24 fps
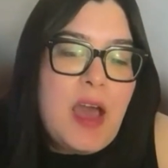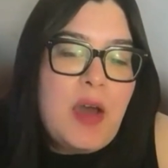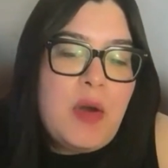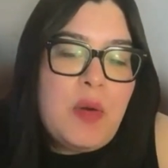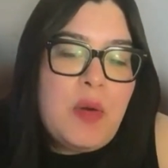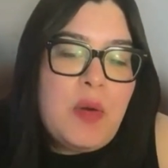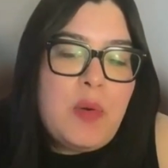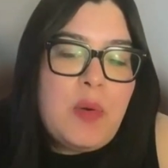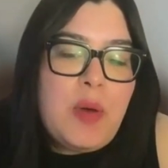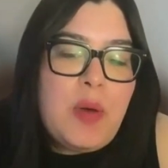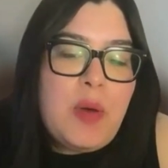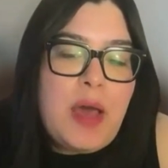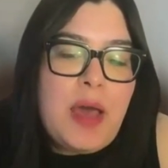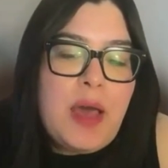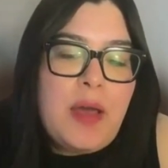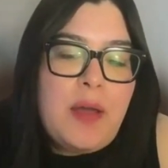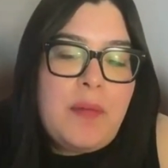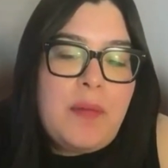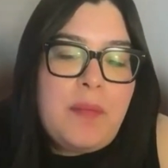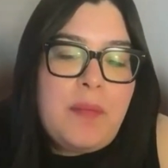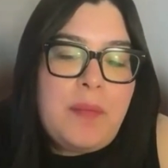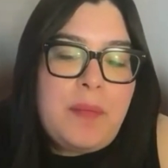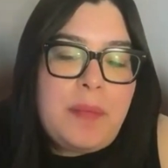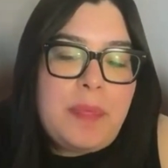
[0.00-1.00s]

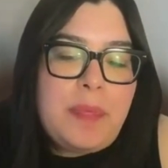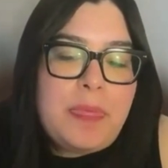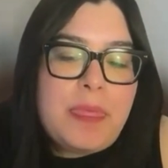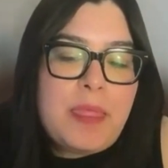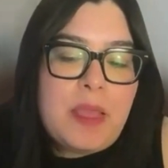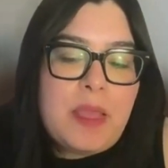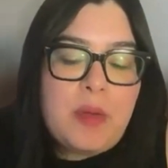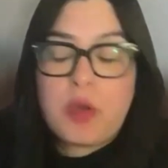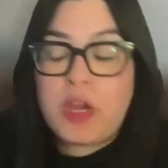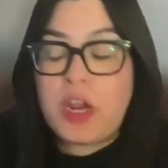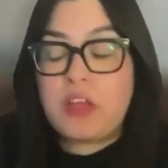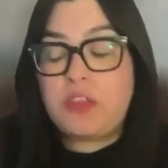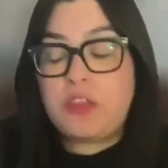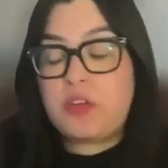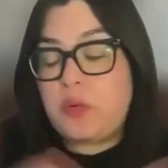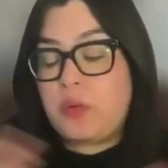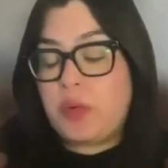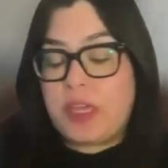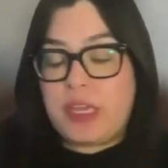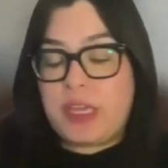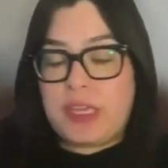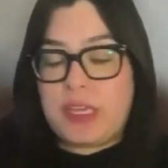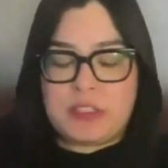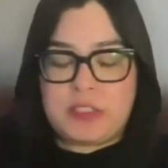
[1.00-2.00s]
What other
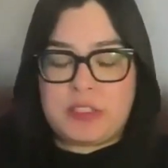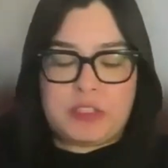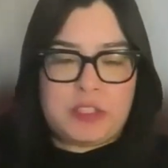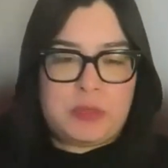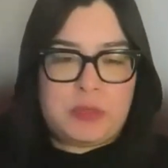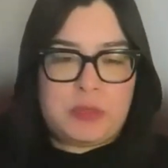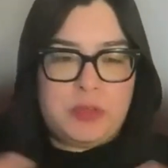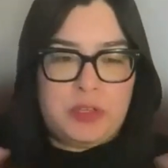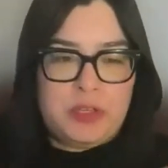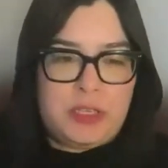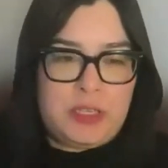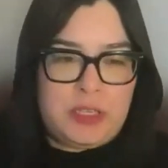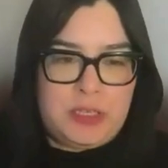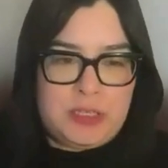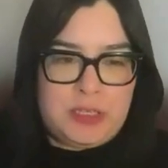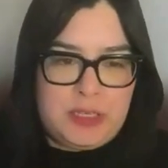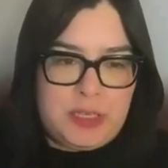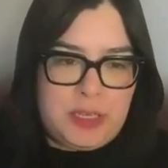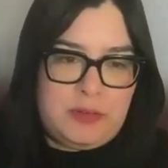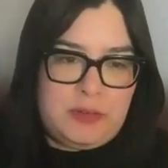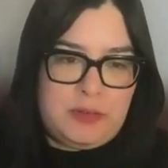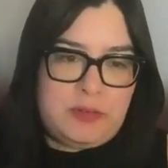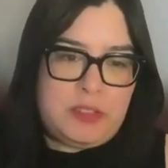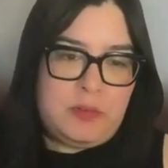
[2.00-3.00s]
ways are you looking
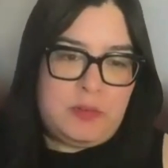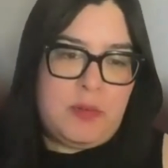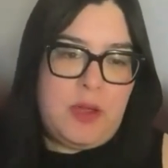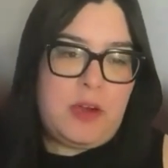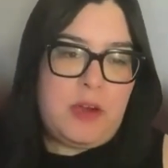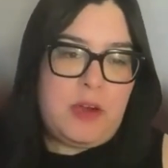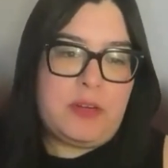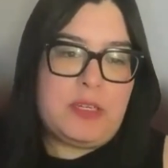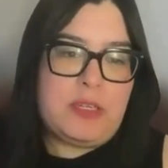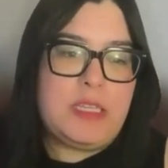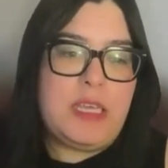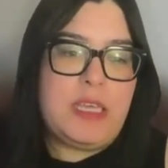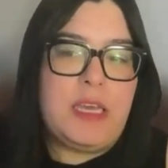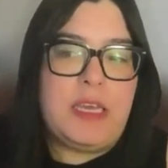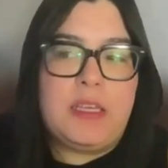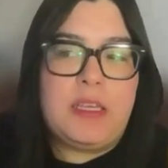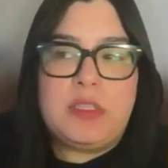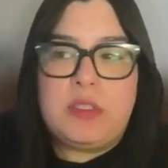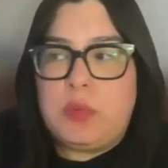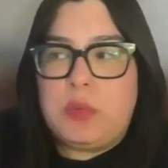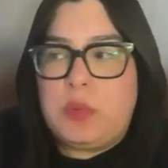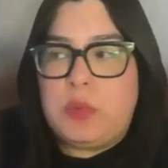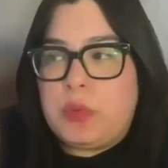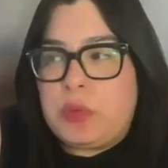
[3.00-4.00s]
to kind of
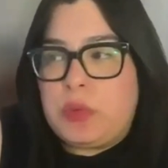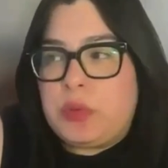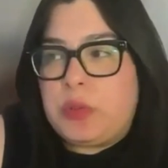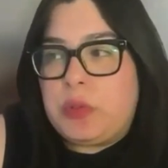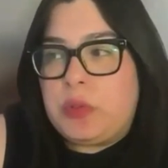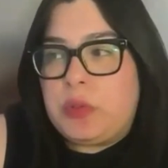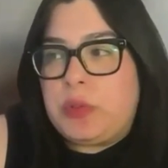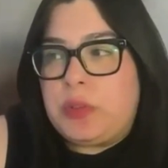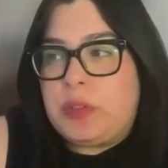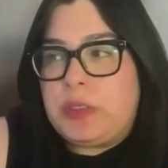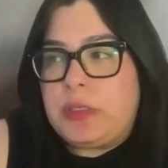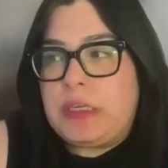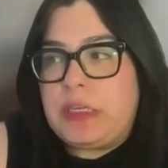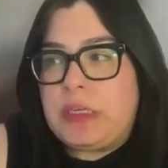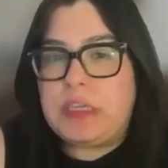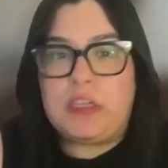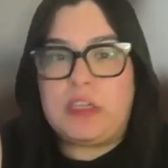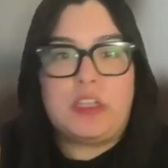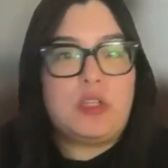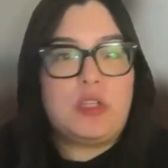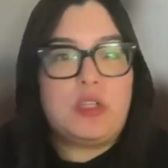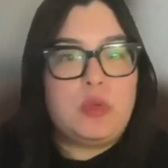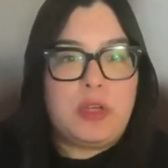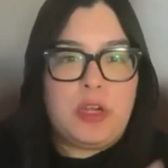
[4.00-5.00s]
democratize or
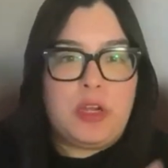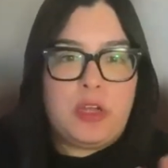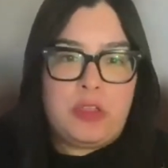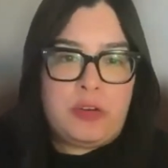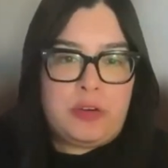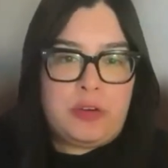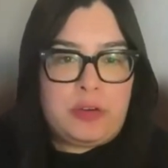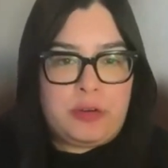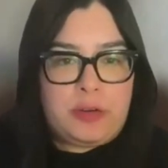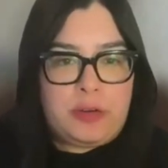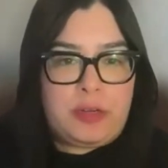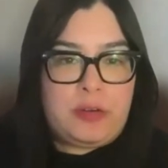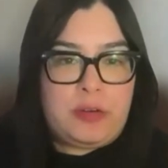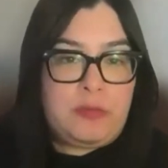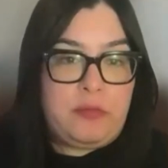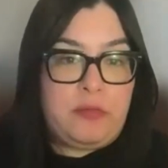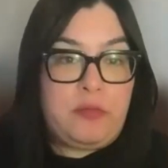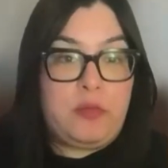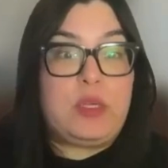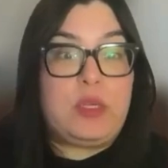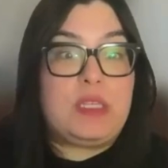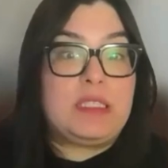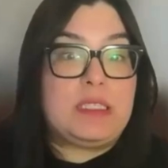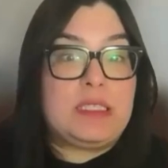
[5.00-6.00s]
include other kind of
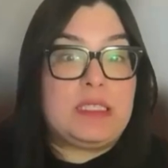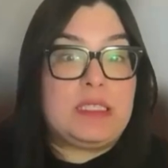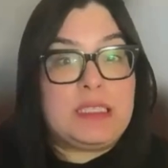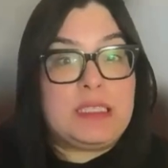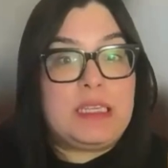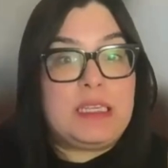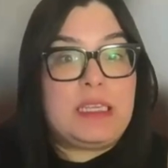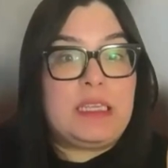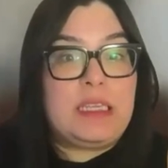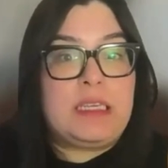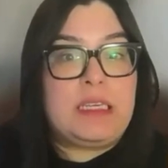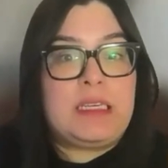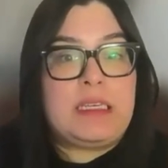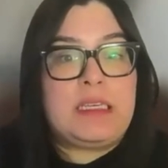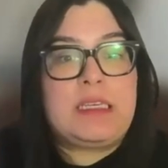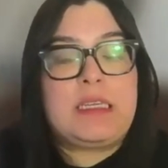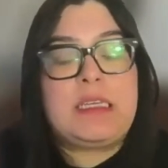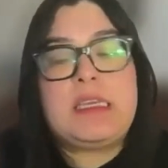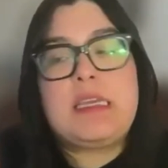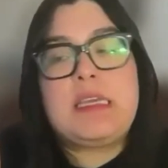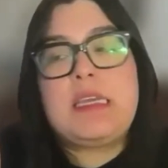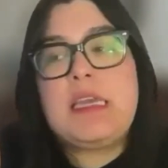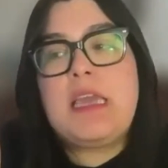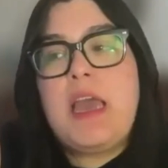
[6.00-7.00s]
voices
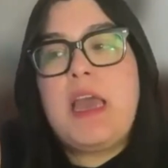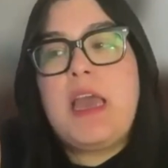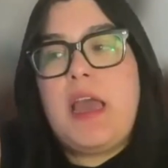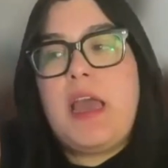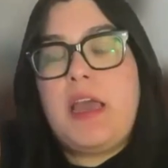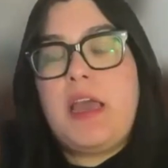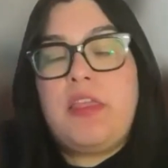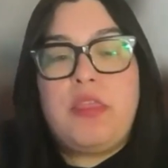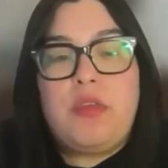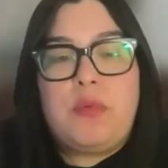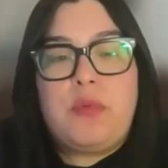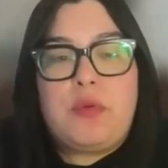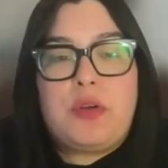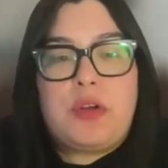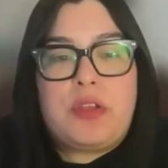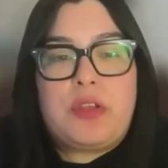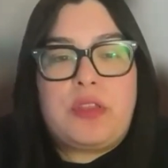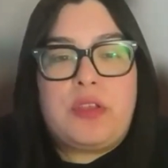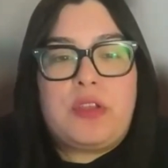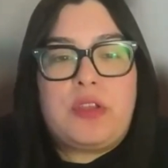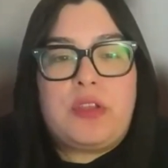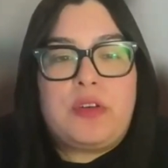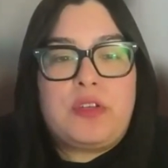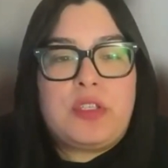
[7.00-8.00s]
in the work
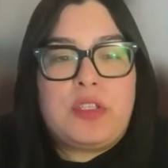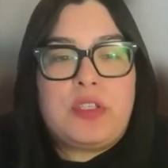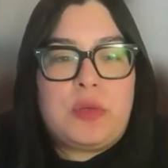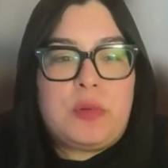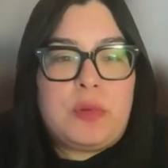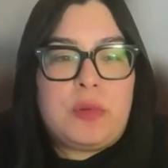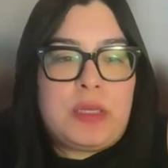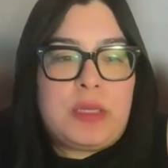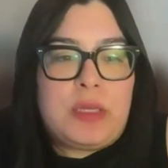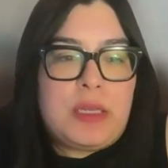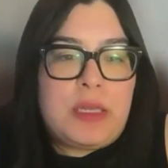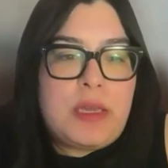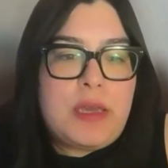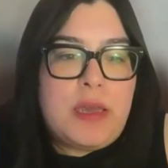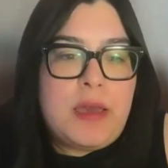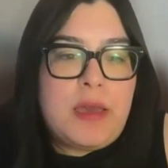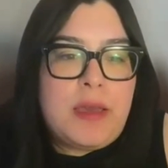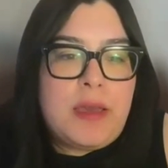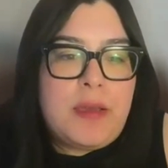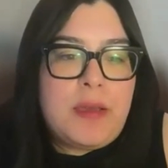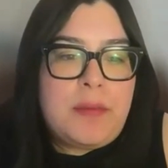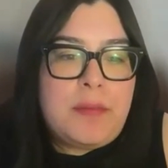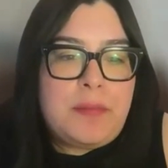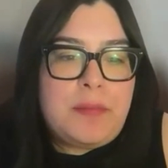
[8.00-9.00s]
that you're doing?
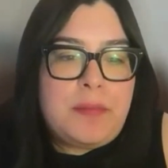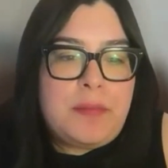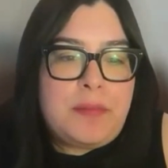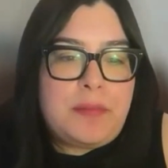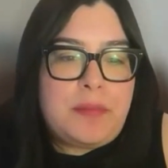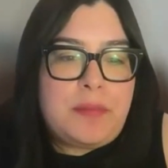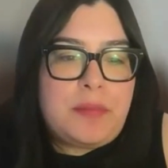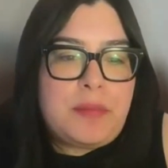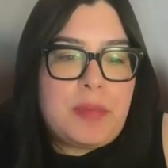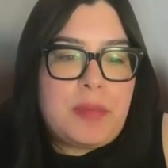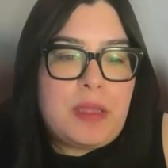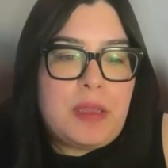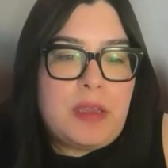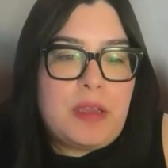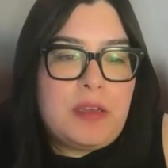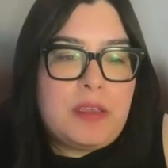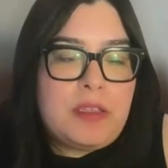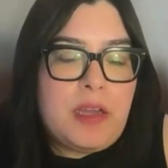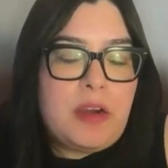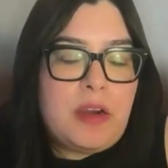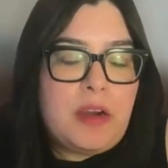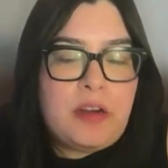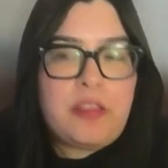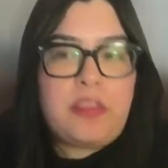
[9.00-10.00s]

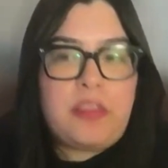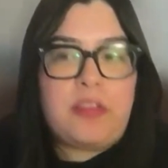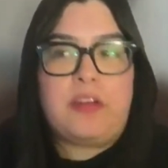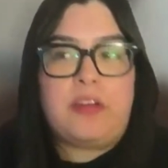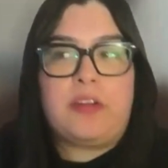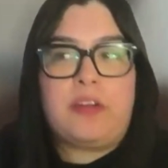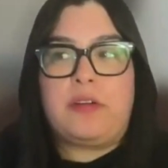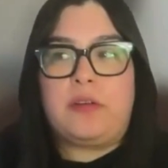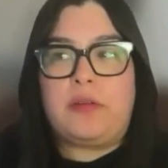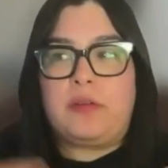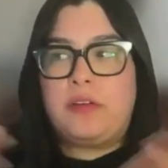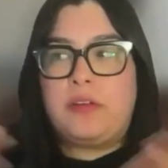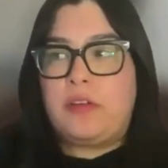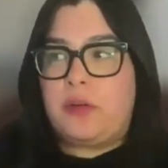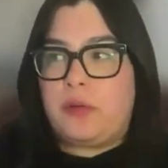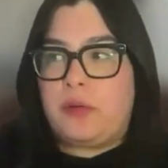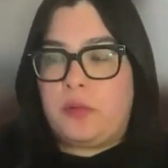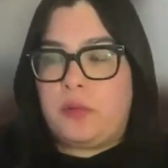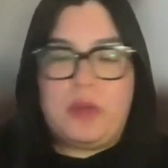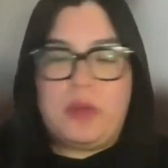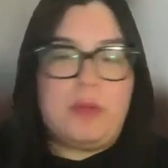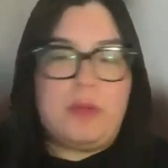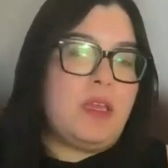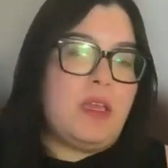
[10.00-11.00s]
Are there,
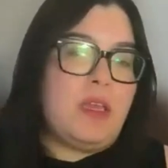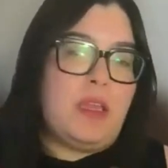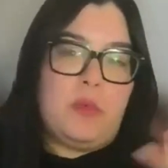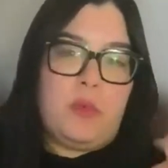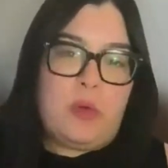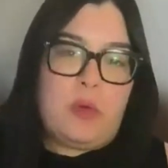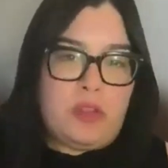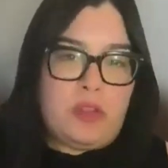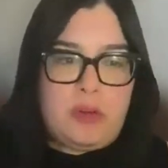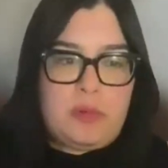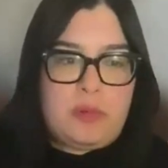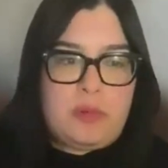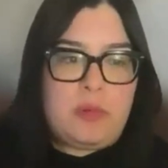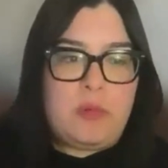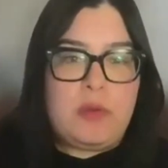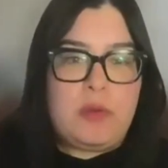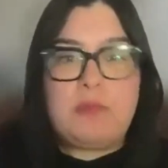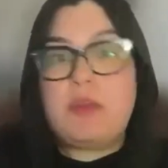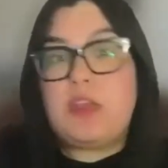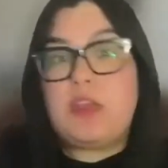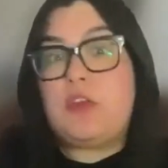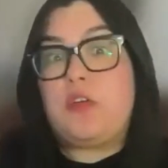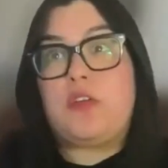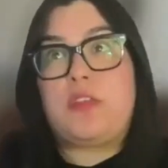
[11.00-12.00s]
women, whether it be
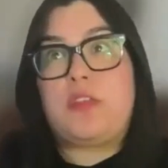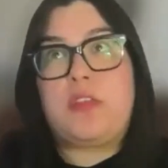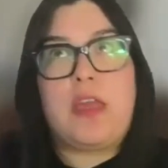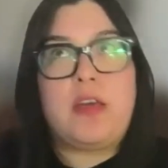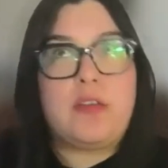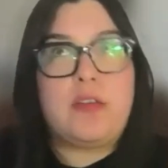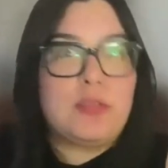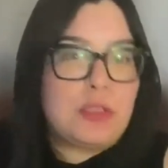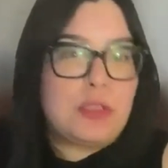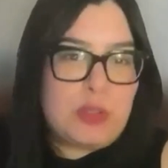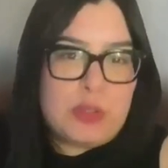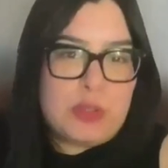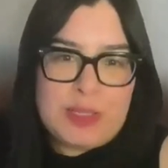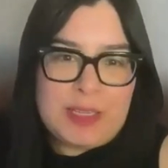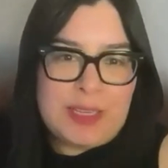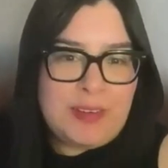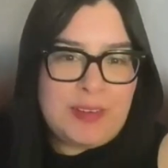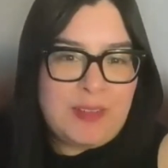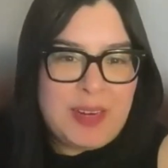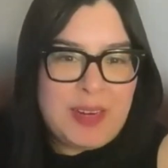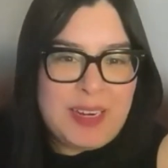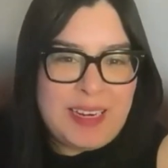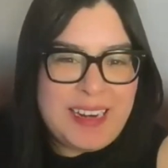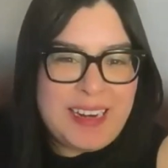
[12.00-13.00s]
women or
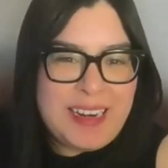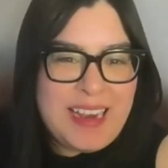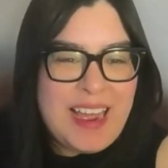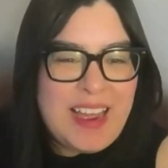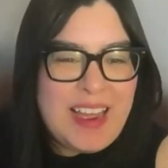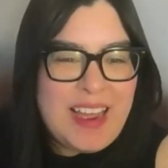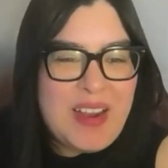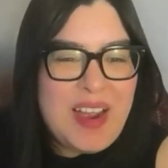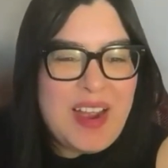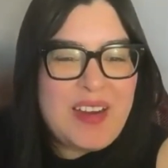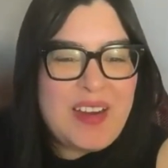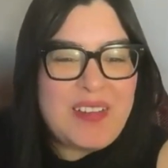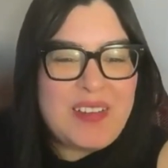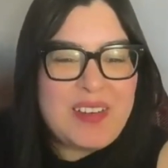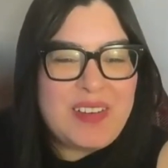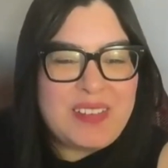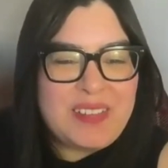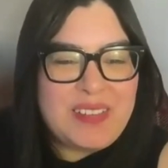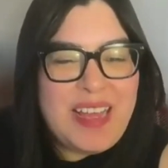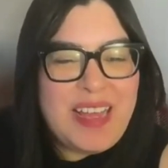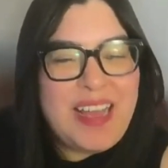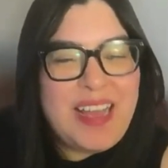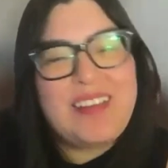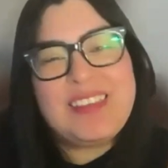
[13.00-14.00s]
elderly, right?
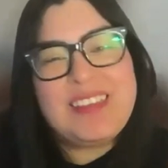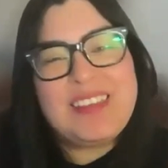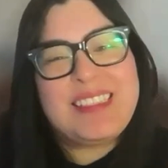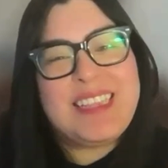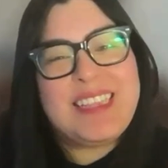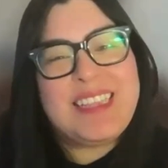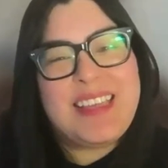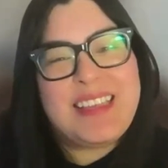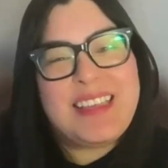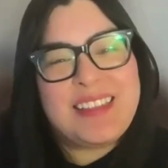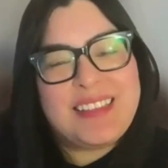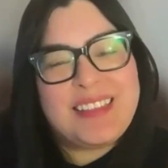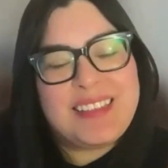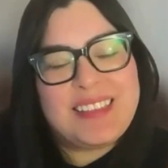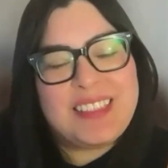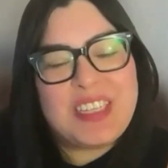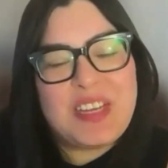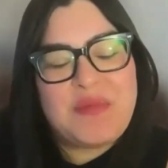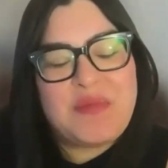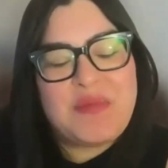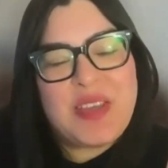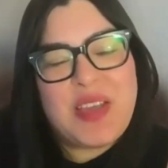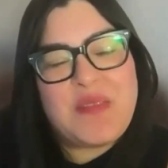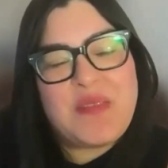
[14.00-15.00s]
How is that
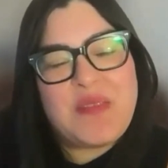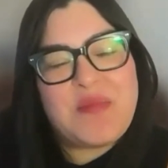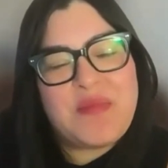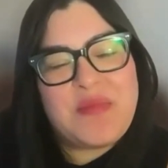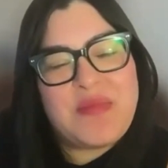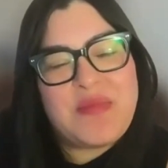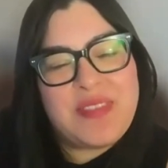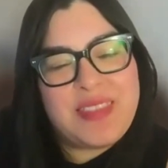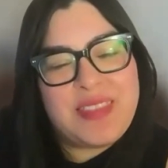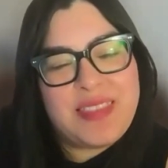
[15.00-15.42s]
shaping up?